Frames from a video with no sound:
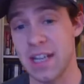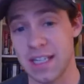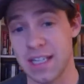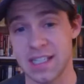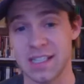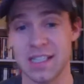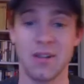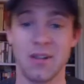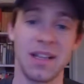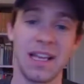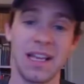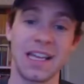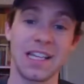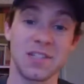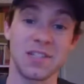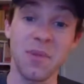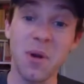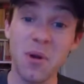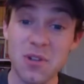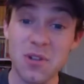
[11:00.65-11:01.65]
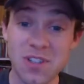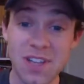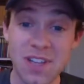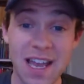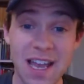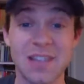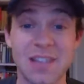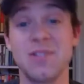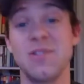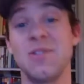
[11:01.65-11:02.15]
and they were like, "It's
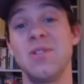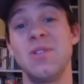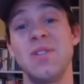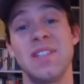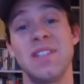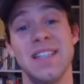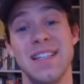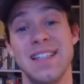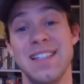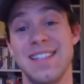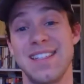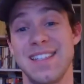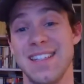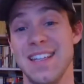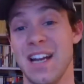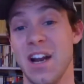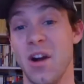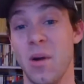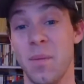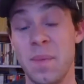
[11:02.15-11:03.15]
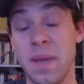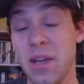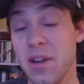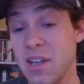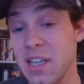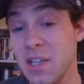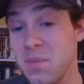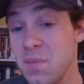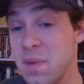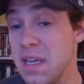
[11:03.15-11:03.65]
motorcycles, it's a
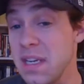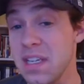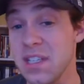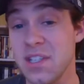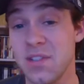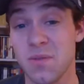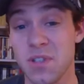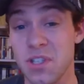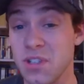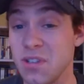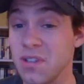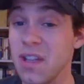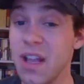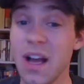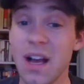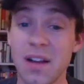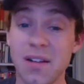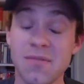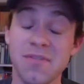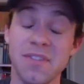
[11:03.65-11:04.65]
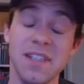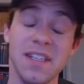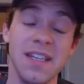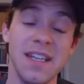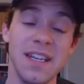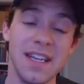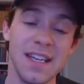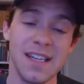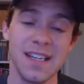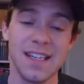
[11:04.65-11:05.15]
period piece which you love," and
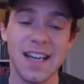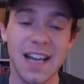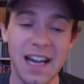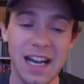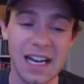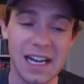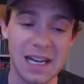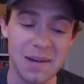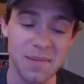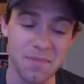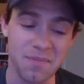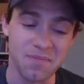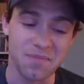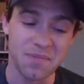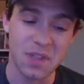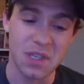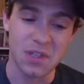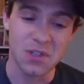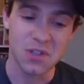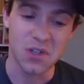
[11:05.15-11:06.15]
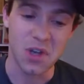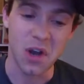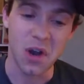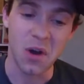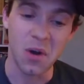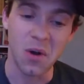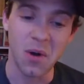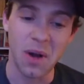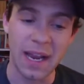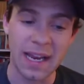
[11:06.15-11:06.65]

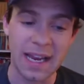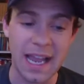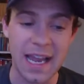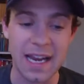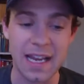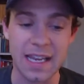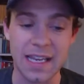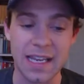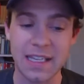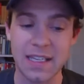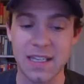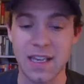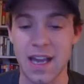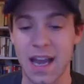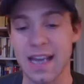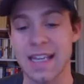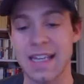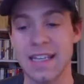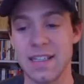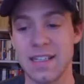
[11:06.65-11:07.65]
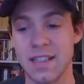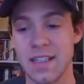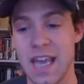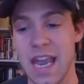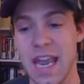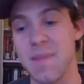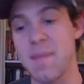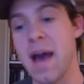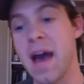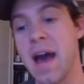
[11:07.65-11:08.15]
so I
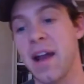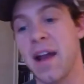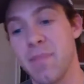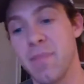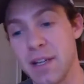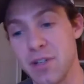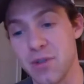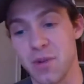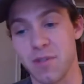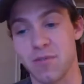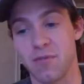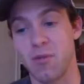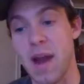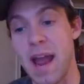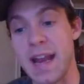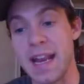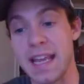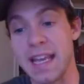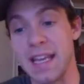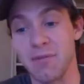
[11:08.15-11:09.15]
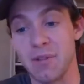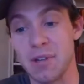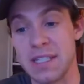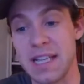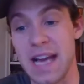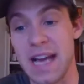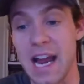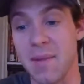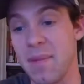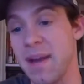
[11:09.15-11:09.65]
came out of my sort of writing
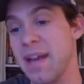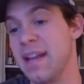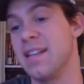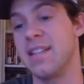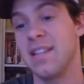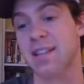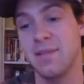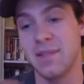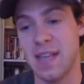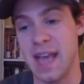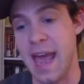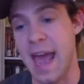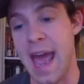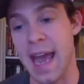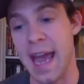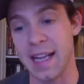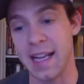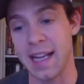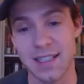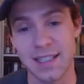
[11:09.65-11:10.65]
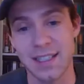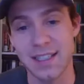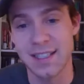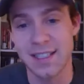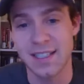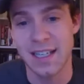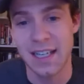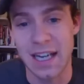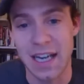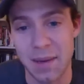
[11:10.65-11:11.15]
retirement to act.
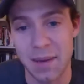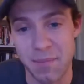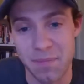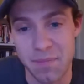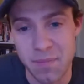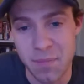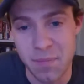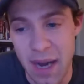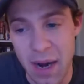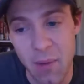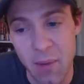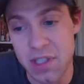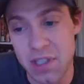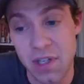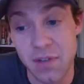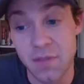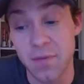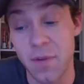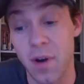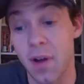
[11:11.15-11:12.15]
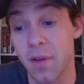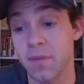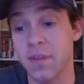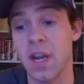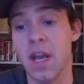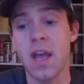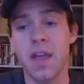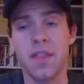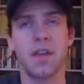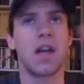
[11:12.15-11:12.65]
But I wasn't involved.
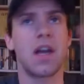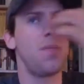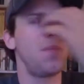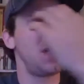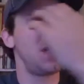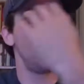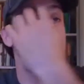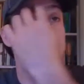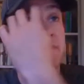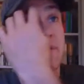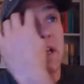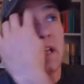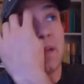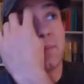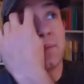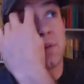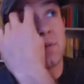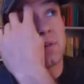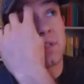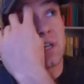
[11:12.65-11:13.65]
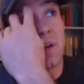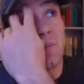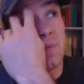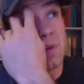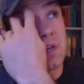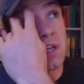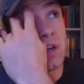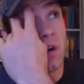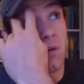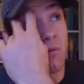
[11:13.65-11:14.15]
The company that developed it was a
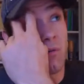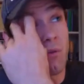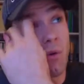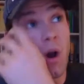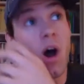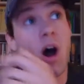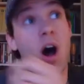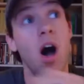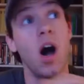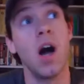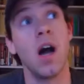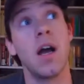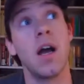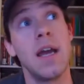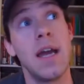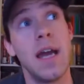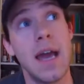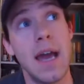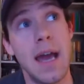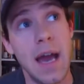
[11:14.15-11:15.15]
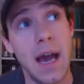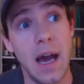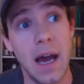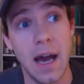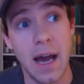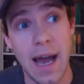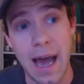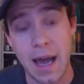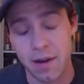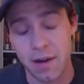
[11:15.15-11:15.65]
company called Raw,
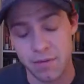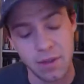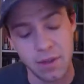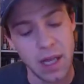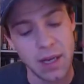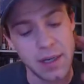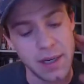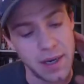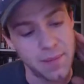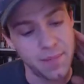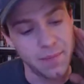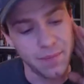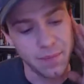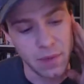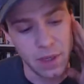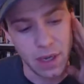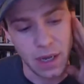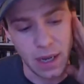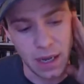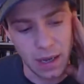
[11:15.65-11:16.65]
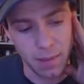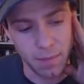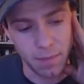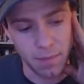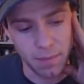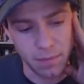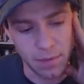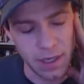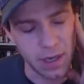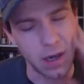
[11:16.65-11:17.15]
out of London.
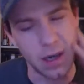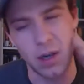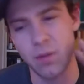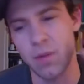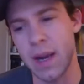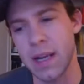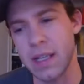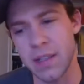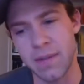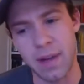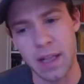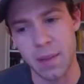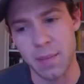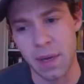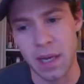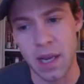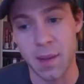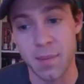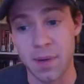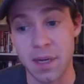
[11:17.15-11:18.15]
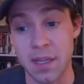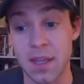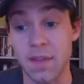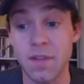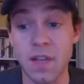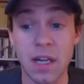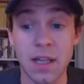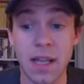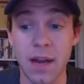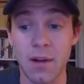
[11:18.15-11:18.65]
They're a great development company. They've
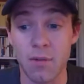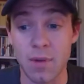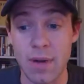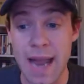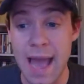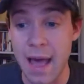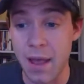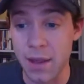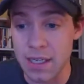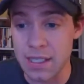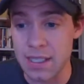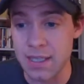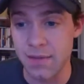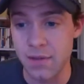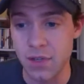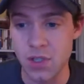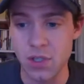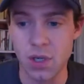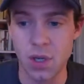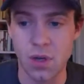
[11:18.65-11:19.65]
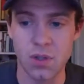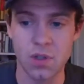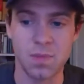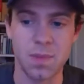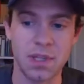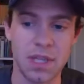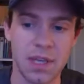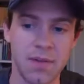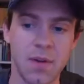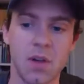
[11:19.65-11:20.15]
done a lot of reality TV shows,
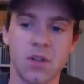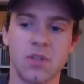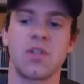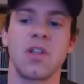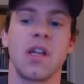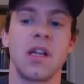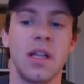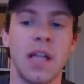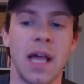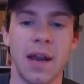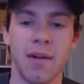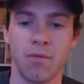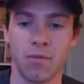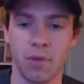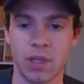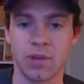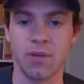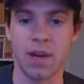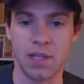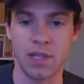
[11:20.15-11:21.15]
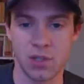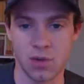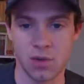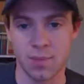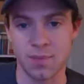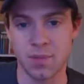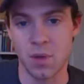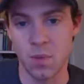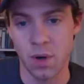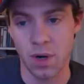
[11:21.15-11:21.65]
but they've also done a lot of really great
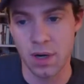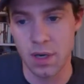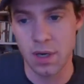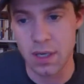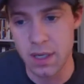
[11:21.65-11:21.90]
scripted work.